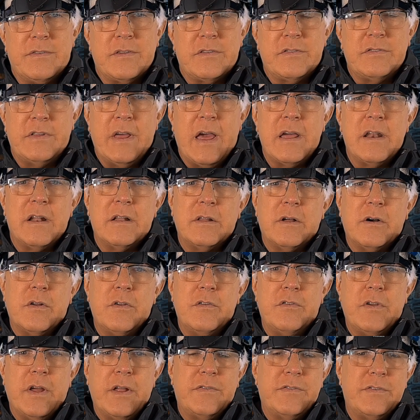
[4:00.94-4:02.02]
a standalone,
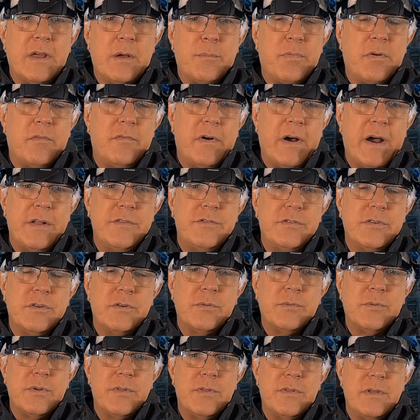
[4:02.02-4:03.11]
Jetset provides you
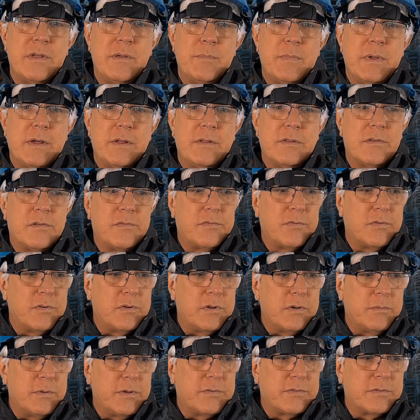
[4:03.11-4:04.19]
with the means for
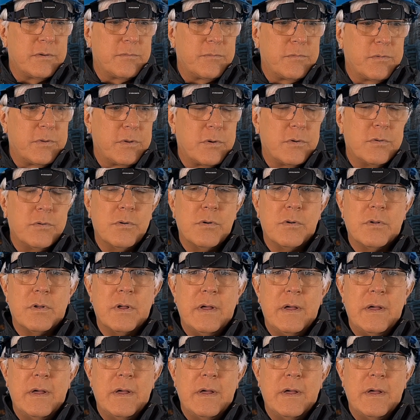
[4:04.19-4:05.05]
doing some really cool